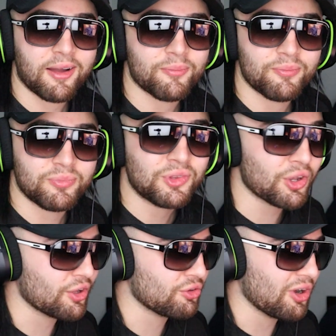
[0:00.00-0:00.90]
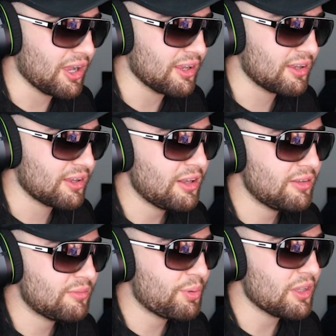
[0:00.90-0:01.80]
I'm gonna die.
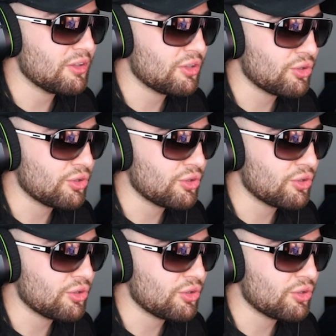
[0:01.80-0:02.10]
He'd be